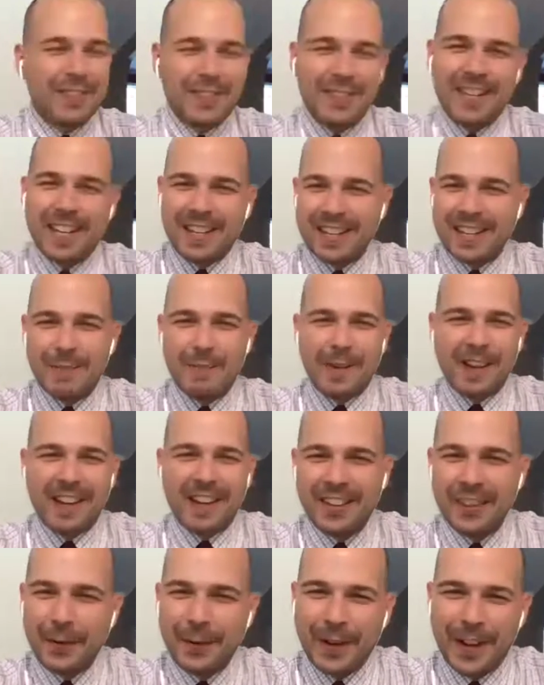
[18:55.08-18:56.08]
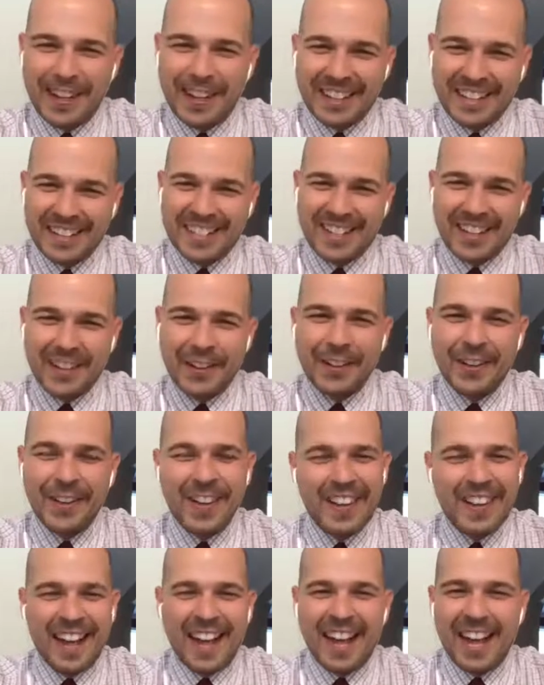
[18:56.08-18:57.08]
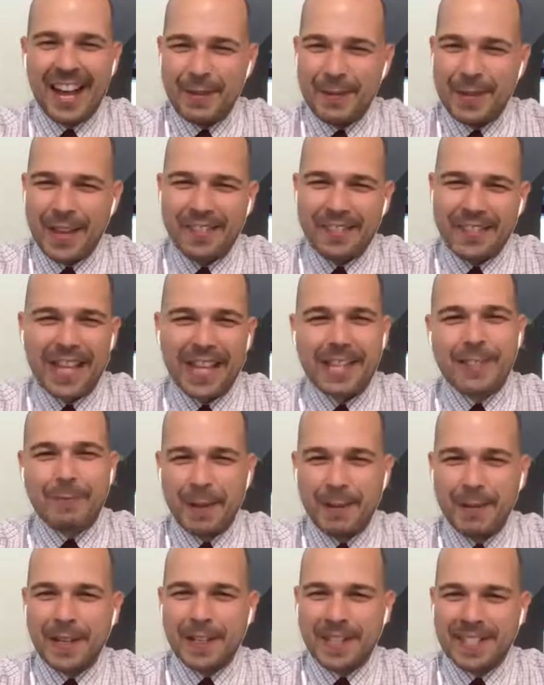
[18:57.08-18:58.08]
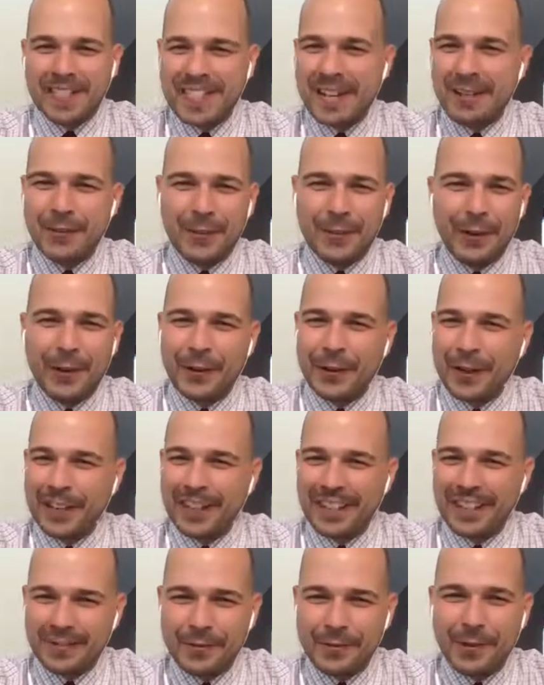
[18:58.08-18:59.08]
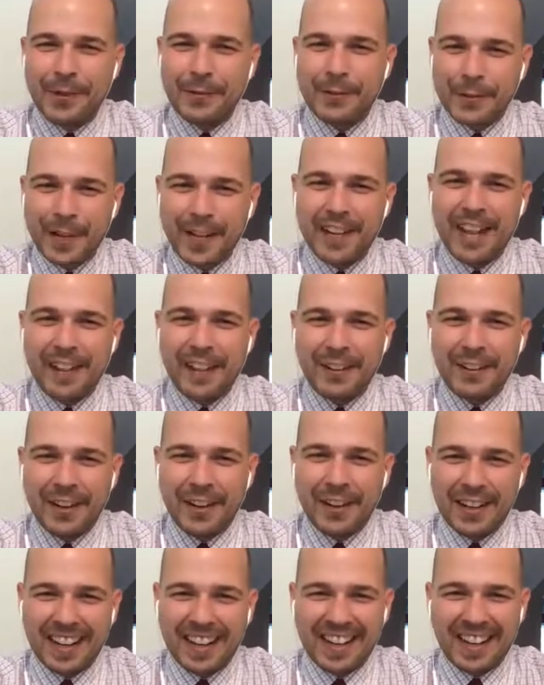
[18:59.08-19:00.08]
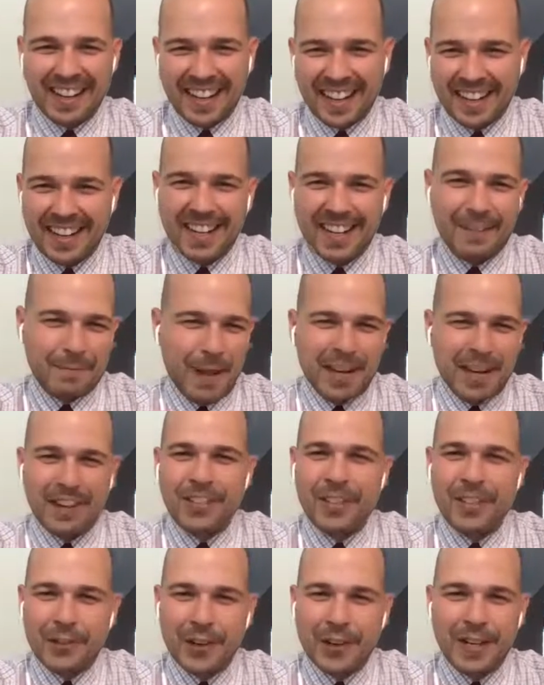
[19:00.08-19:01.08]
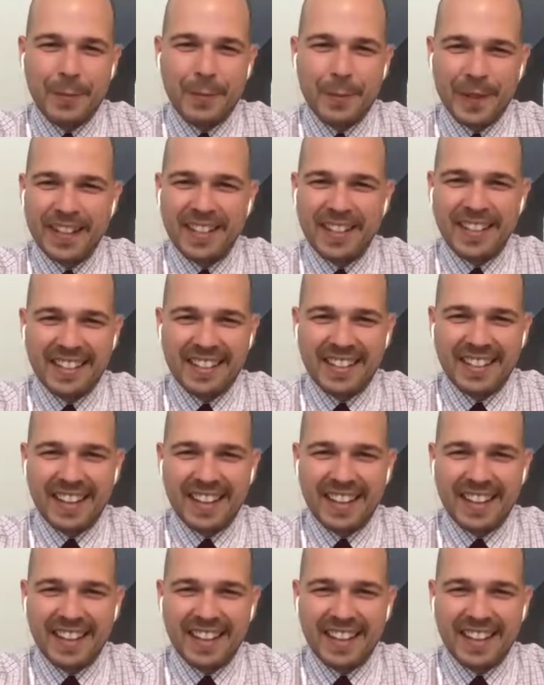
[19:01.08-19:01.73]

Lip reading: get back on the wagon. So that's my biggest downfall right now. I got to get it back on the train a bit. And,